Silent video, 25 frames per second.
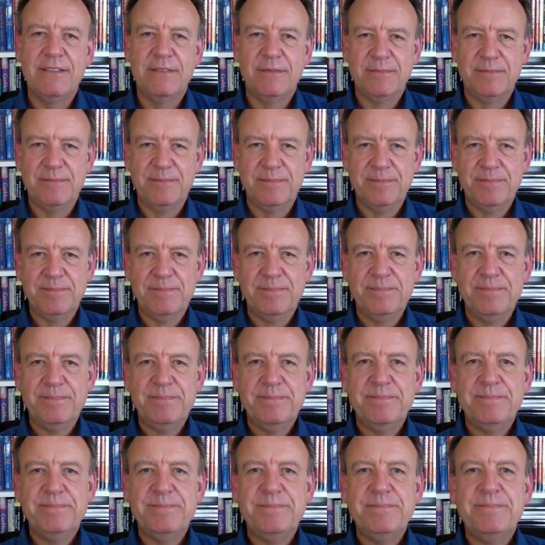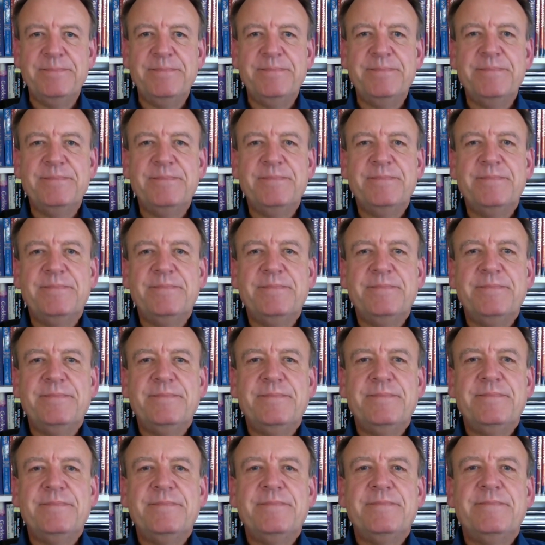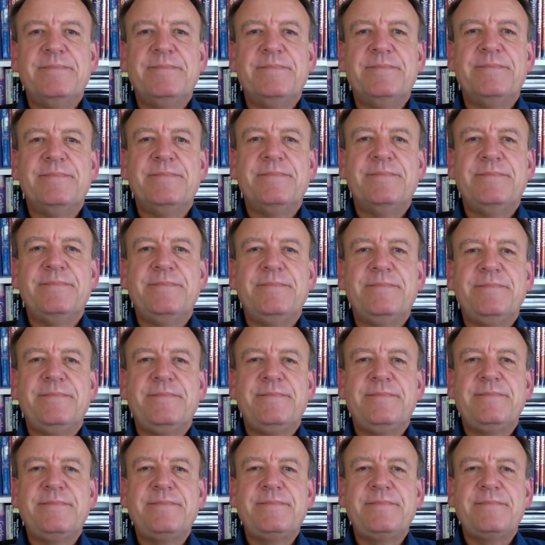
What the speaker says: No one is speaking in this clip.